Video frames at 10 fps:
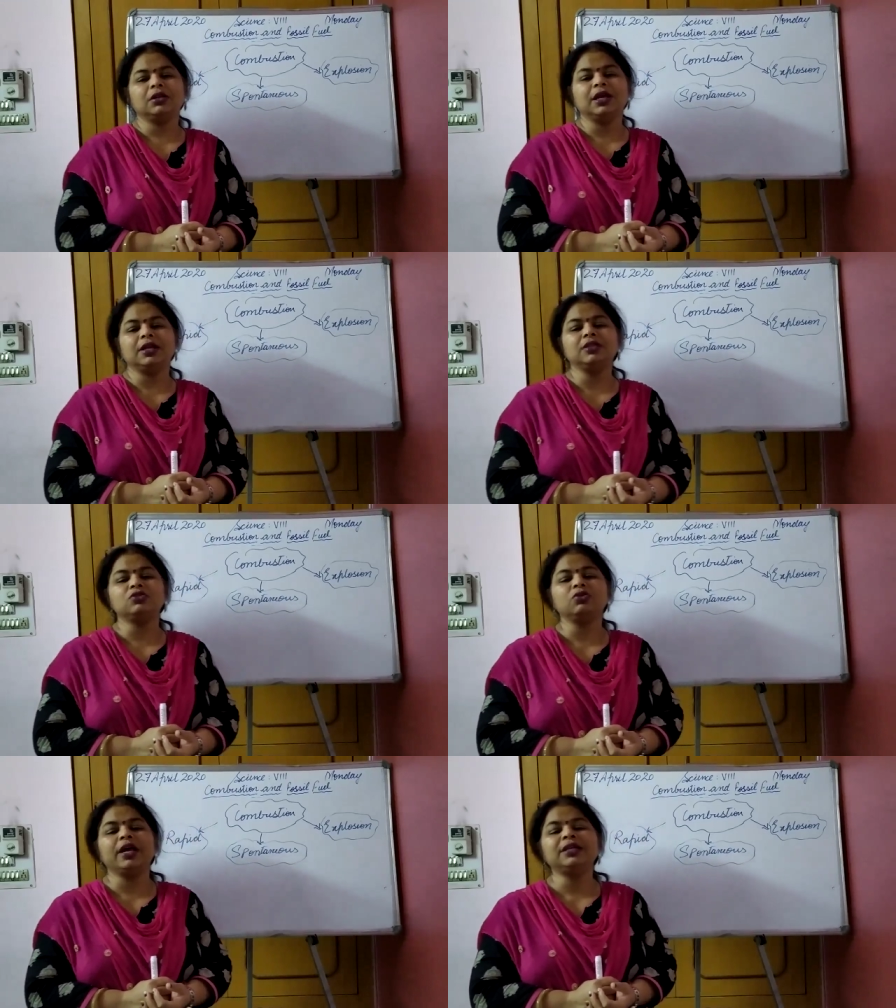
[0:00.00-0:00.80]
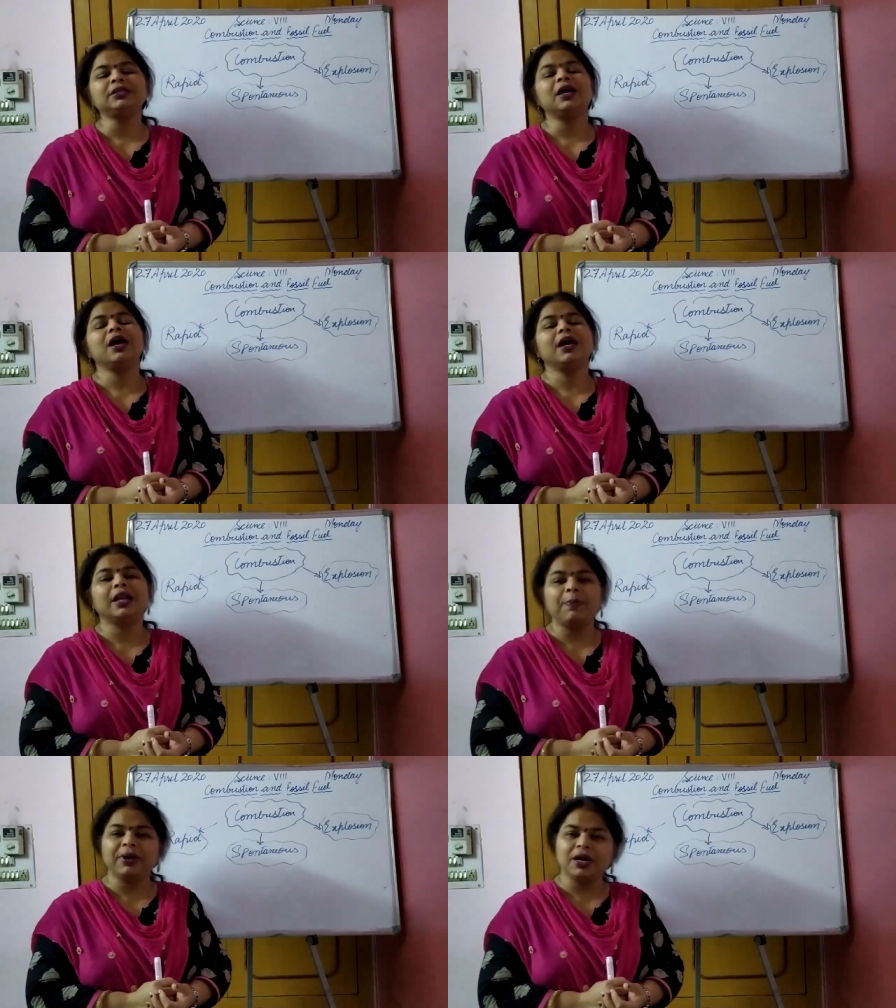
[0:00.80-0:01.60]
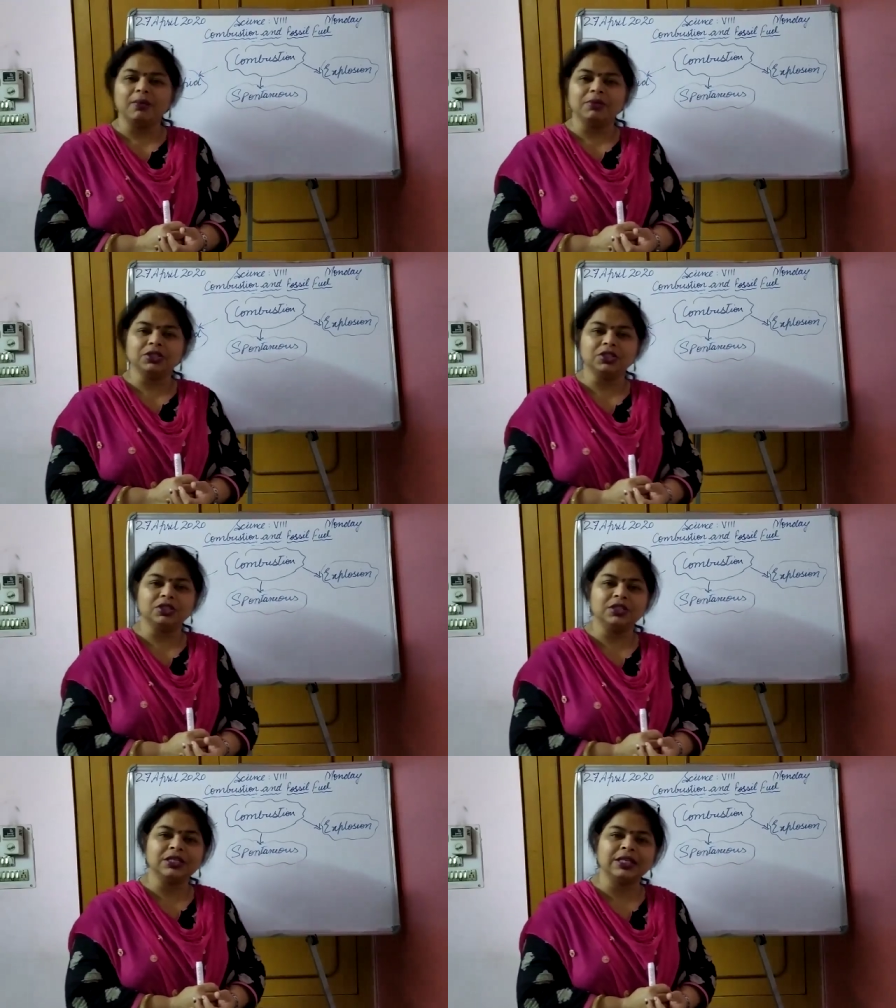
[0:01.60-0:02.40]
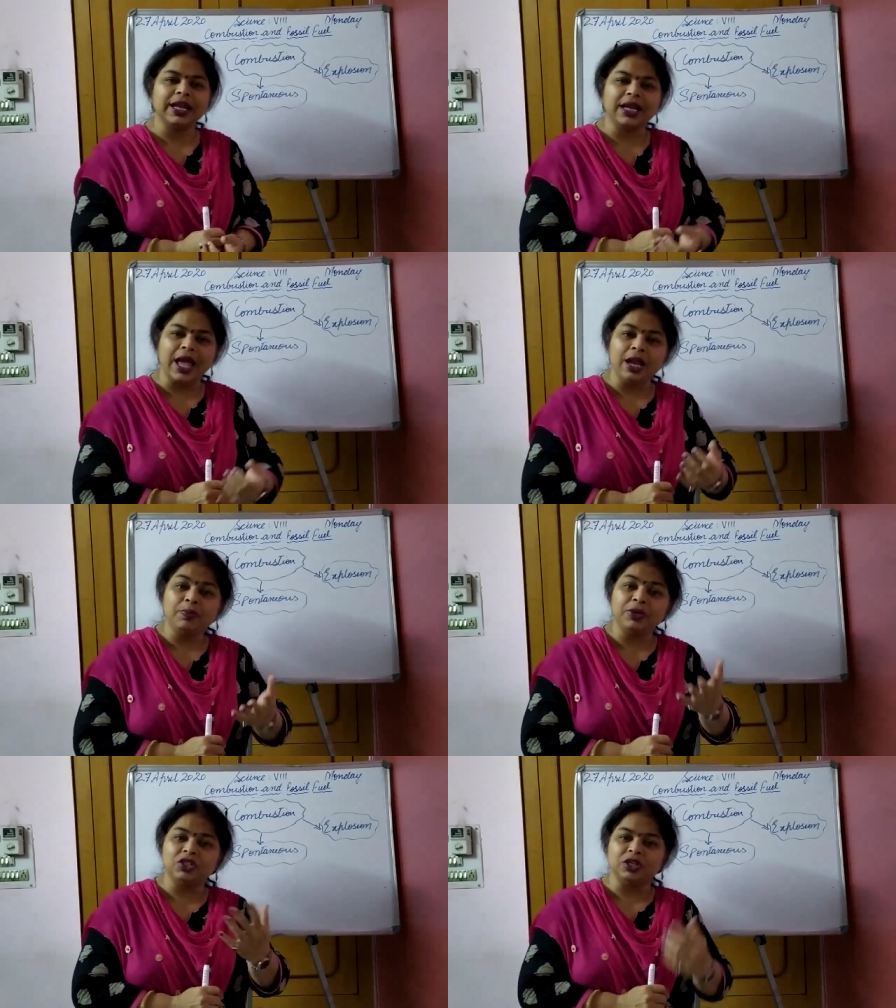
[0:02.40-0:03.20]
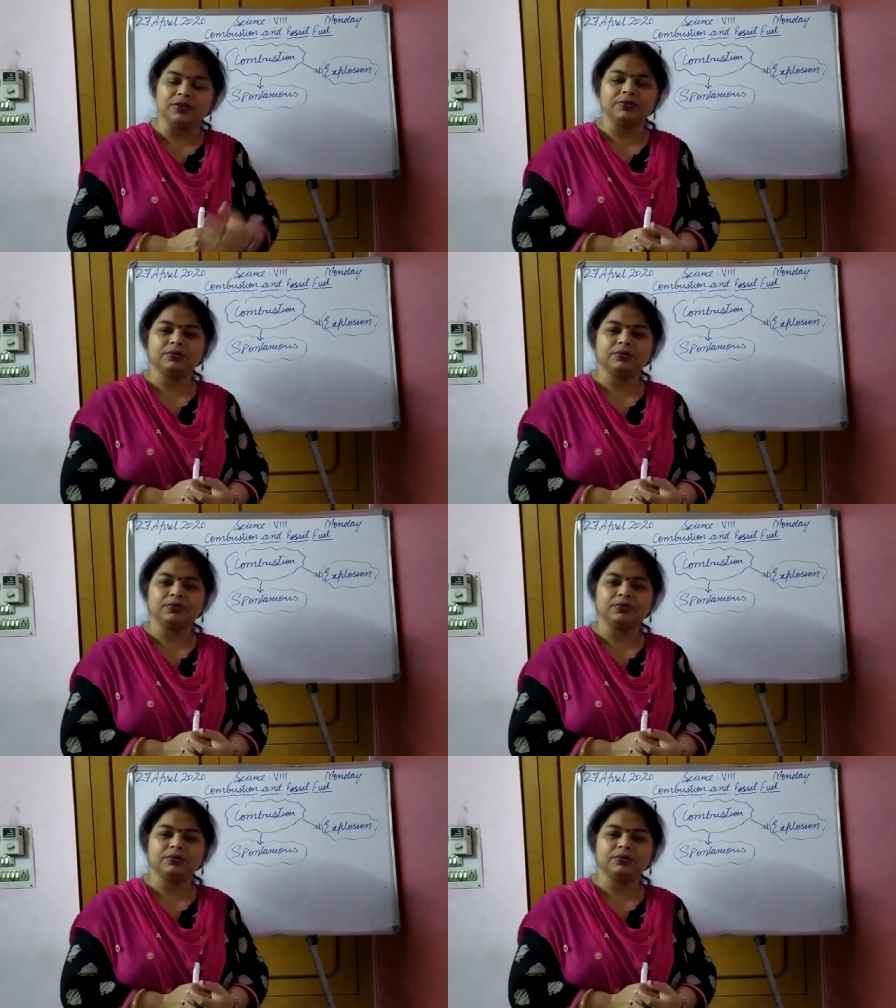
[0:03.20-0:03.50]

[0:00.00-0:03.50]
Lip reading: That is known as rapid combustion, just like LPG.